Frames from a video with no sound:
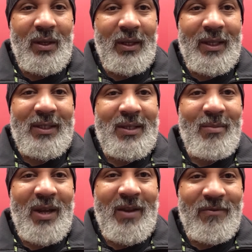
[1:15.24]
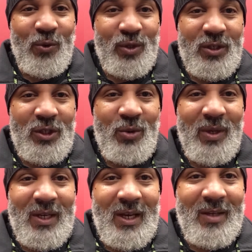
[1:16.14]
Unless somebody forces you
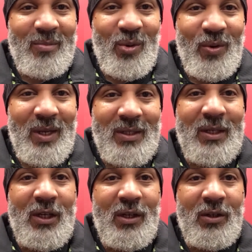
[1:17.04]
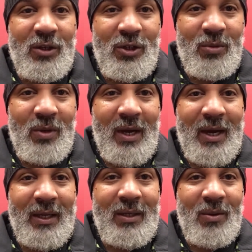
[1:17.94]
at gunpoint, do
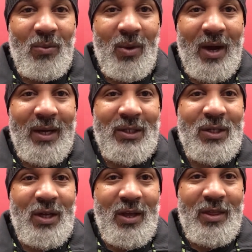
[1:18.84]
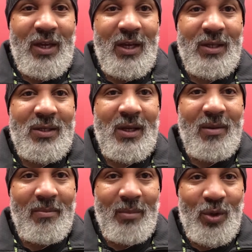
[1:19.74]
not watch this
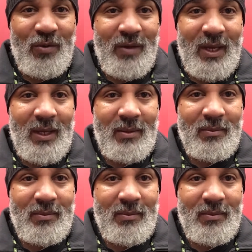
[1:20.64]
movie.